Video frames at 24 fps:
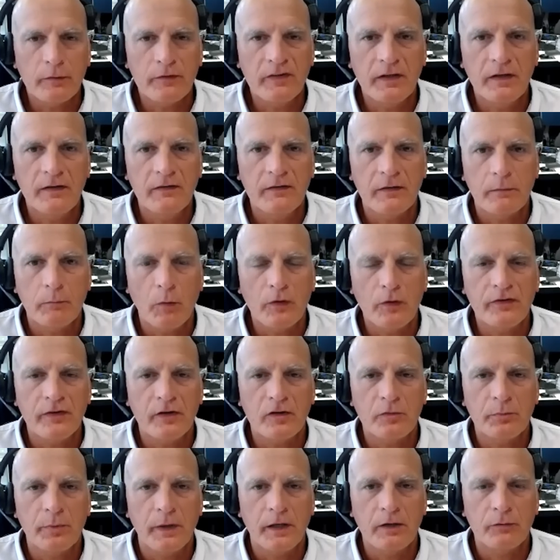was easing. Most
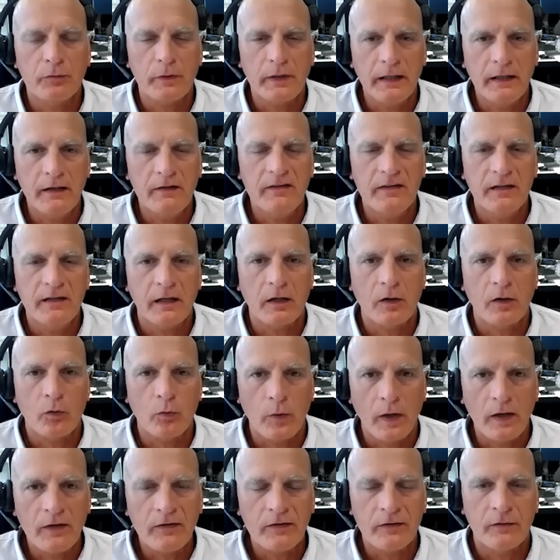central banks were easing
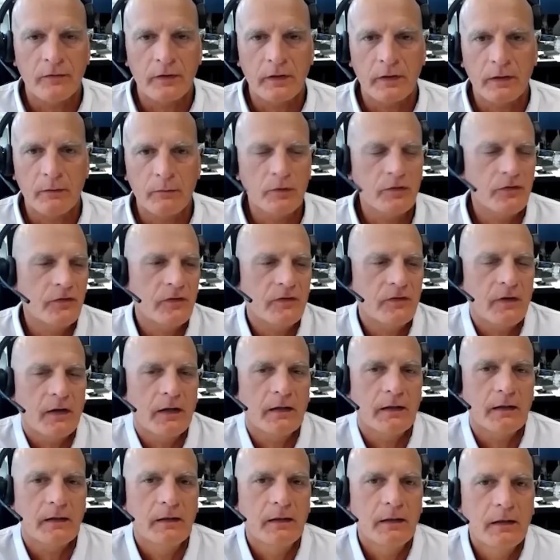aggressively, and we're still
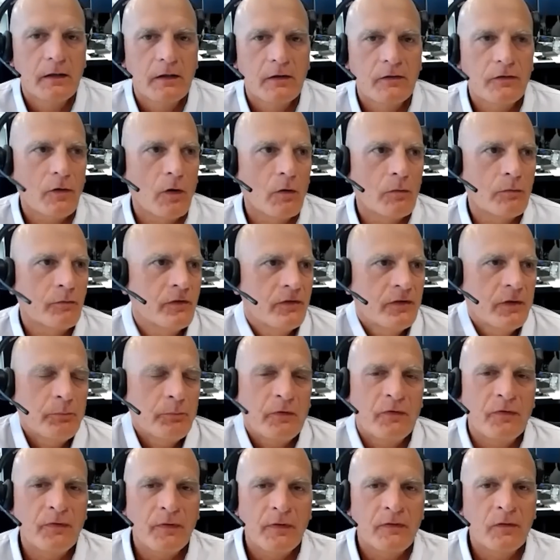tightening. So
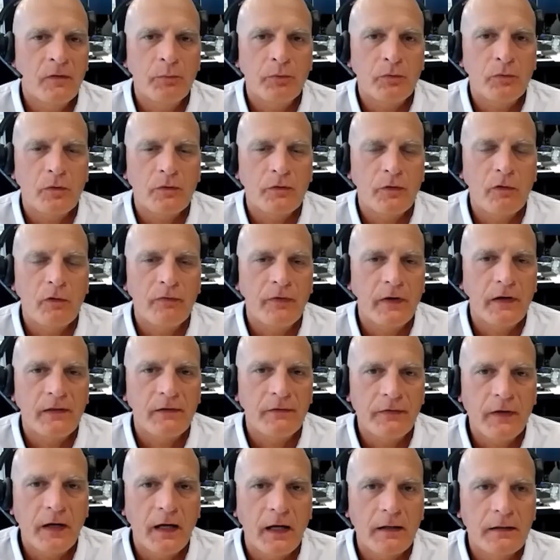simple rule, don't fight the
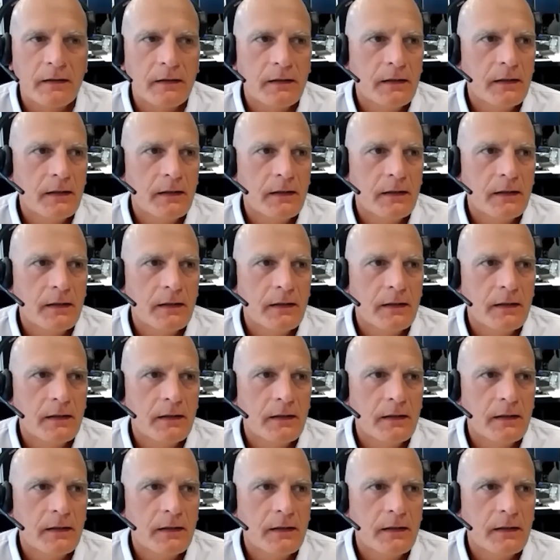Fed.